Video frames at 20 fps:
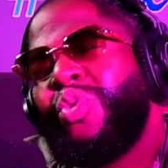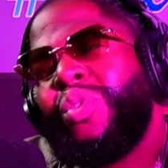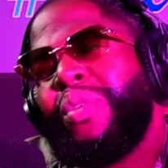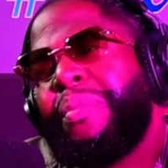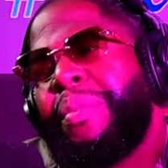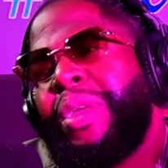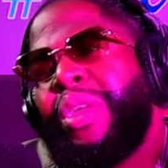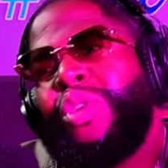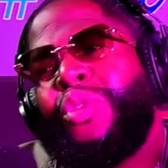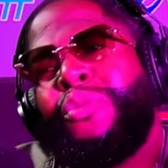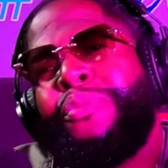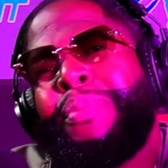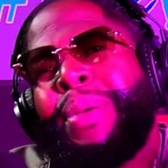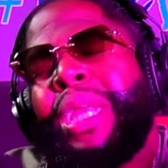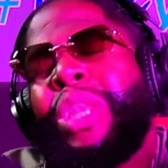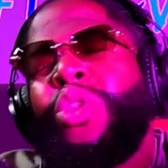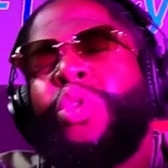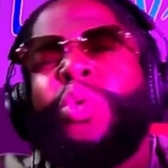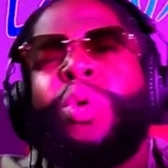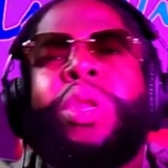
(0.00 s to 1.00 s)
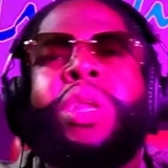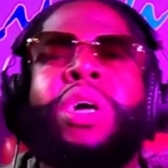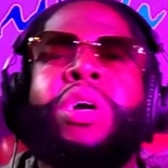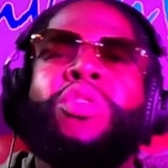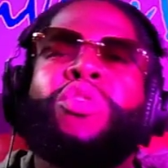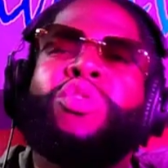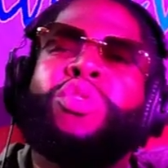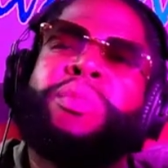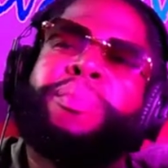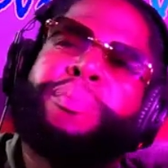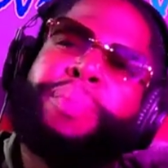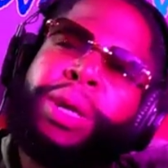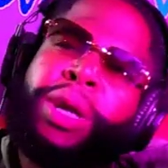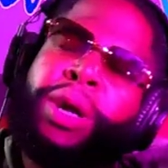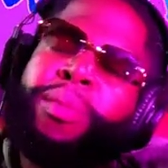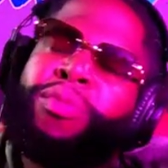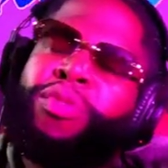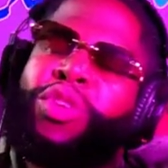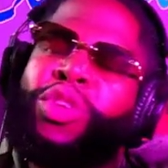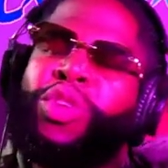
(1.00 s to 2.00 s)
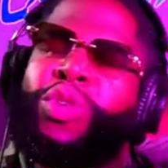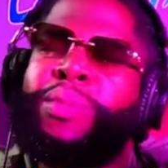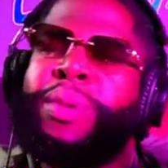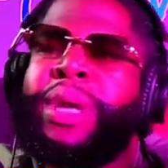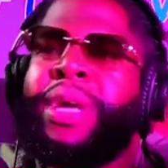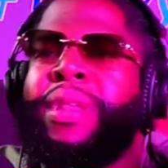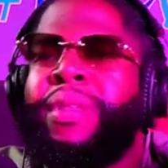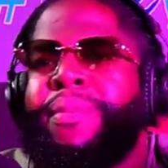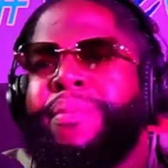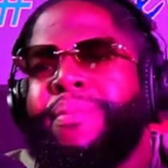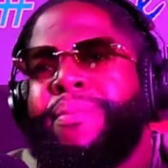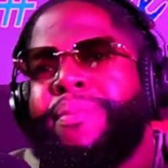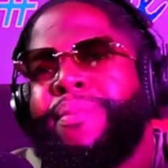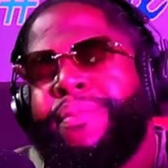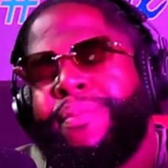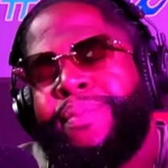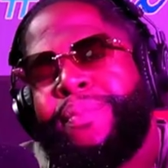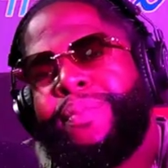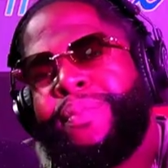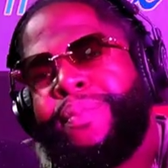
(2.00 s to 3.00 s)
Yeah, so, I mean, you've been doing that. So, right. Big ups to you, man.